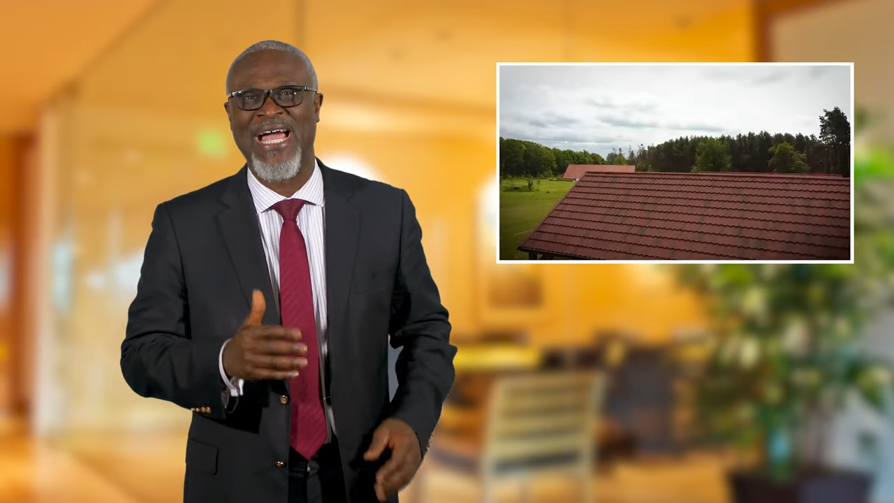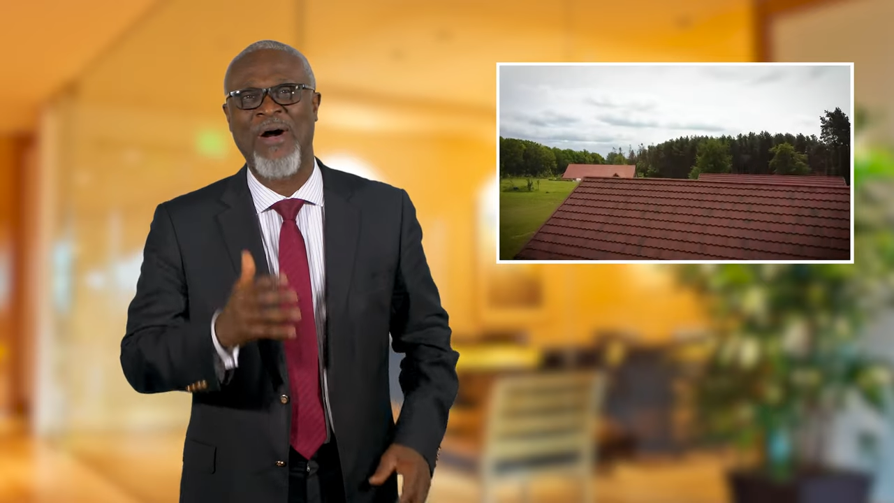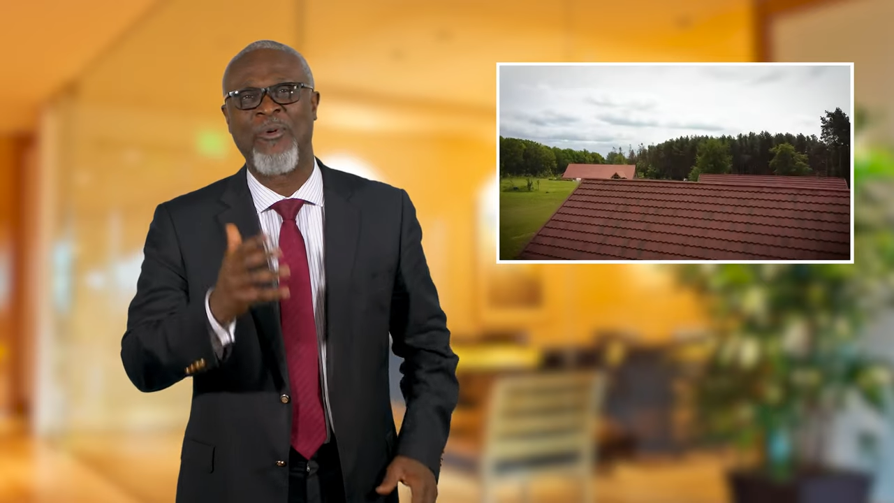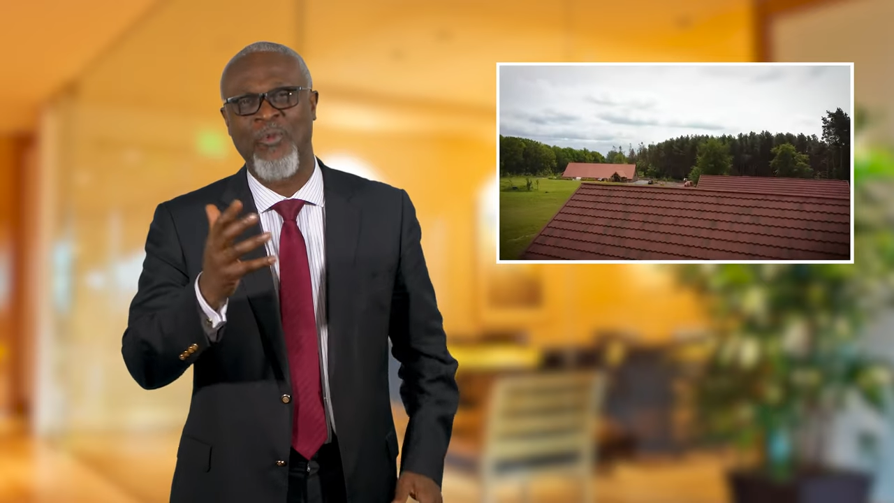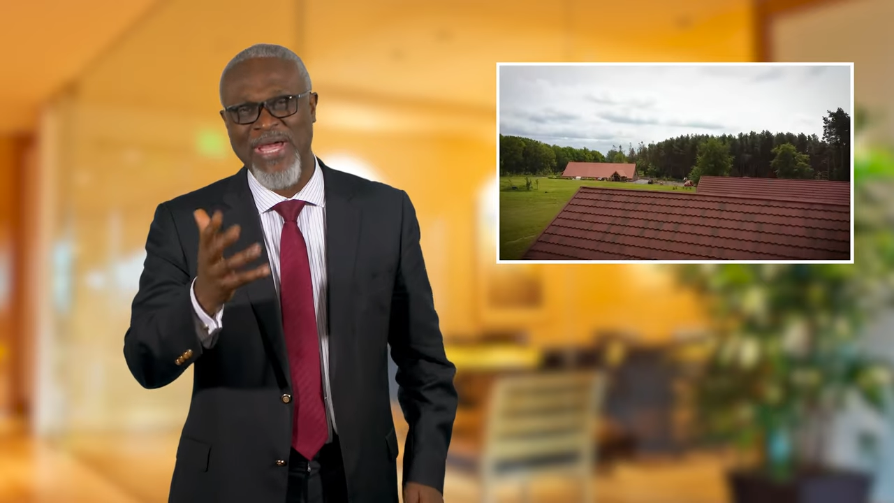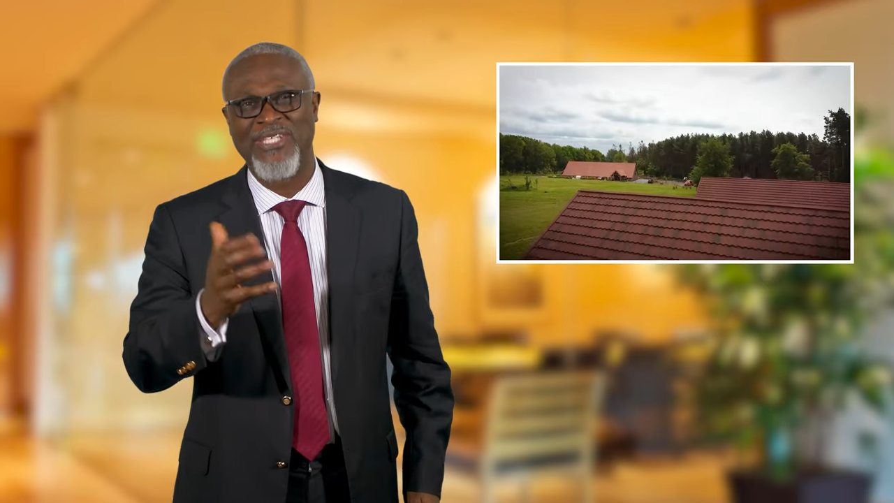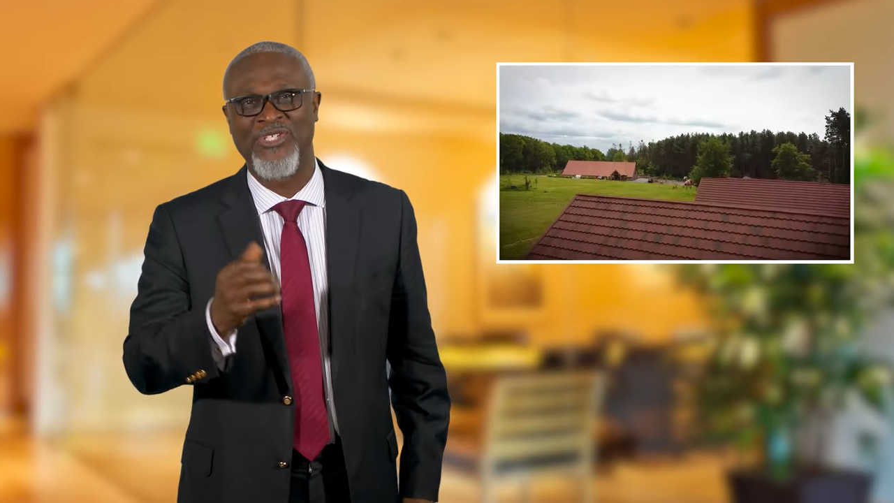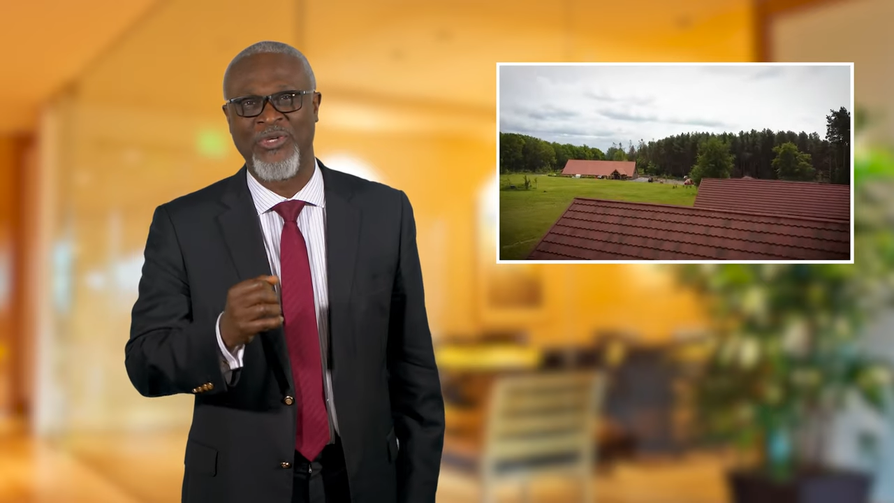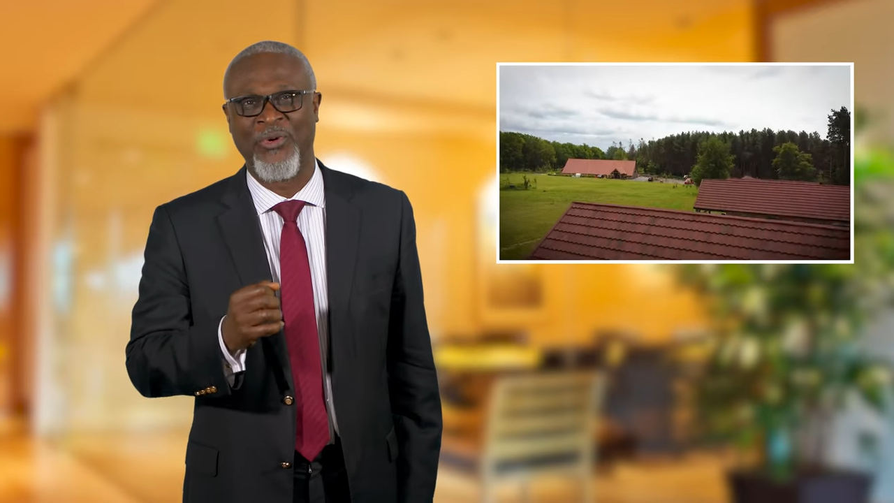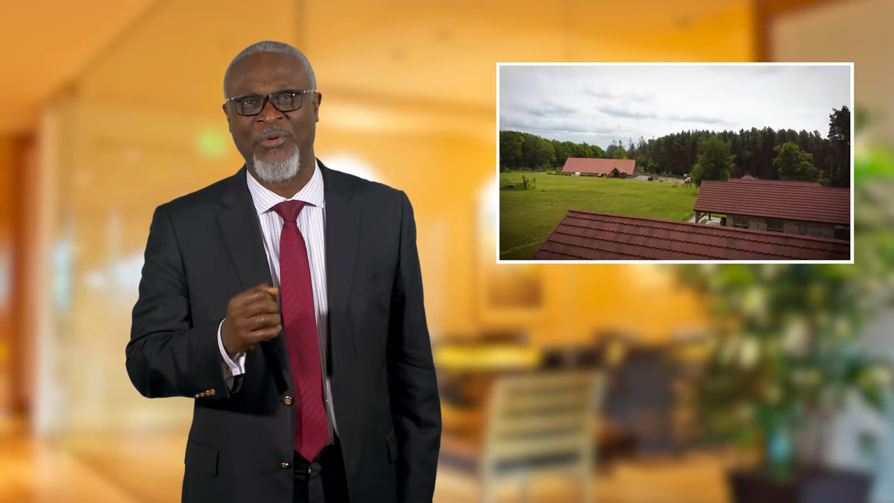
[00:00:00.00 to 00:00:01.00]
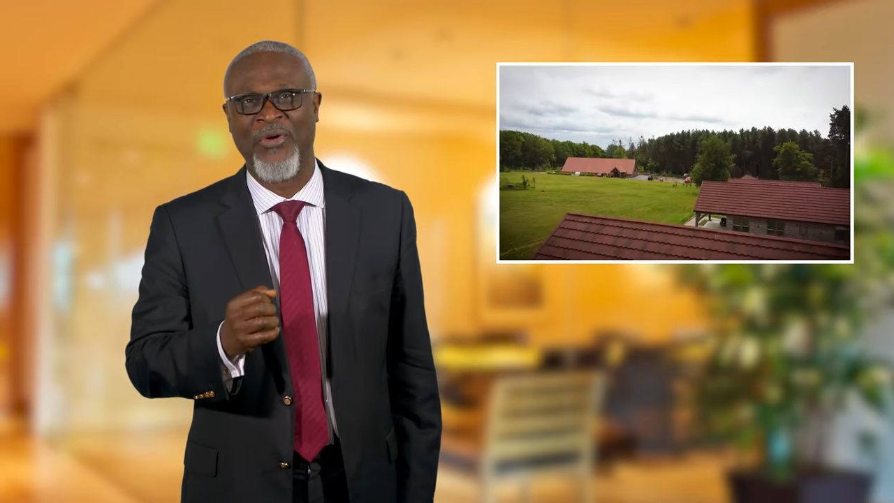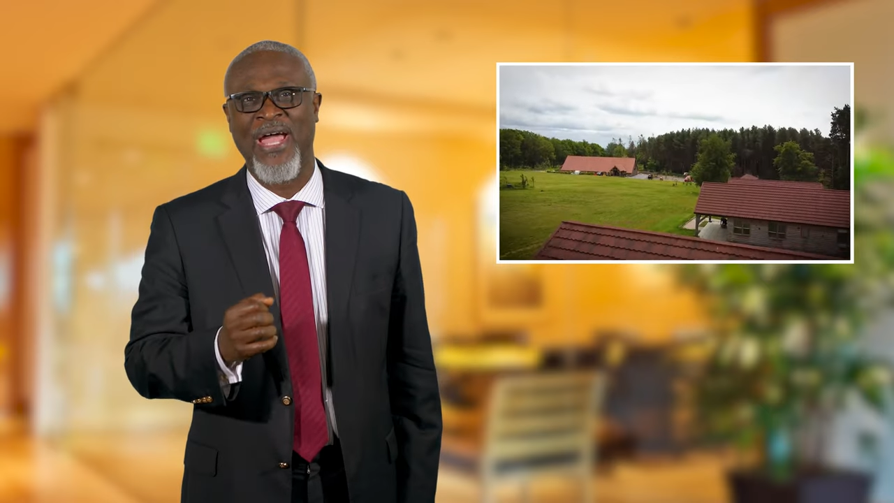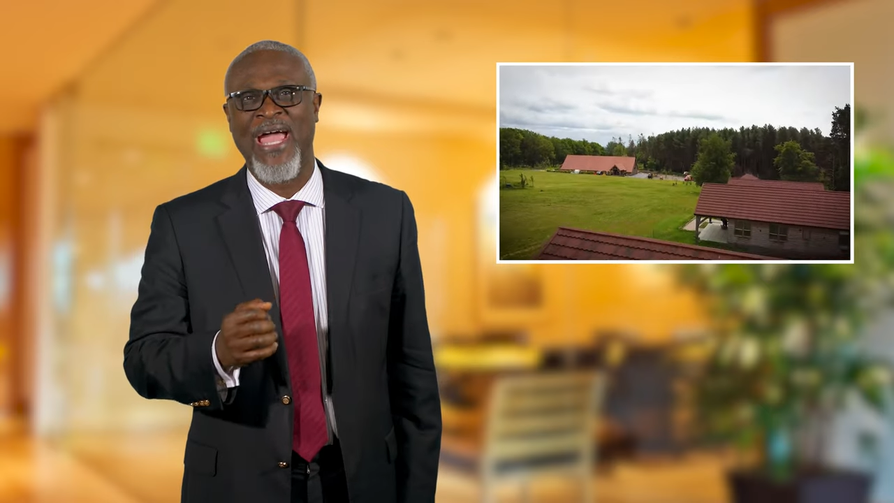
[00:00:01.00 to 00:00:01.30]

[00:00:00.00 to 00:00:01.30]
awaits you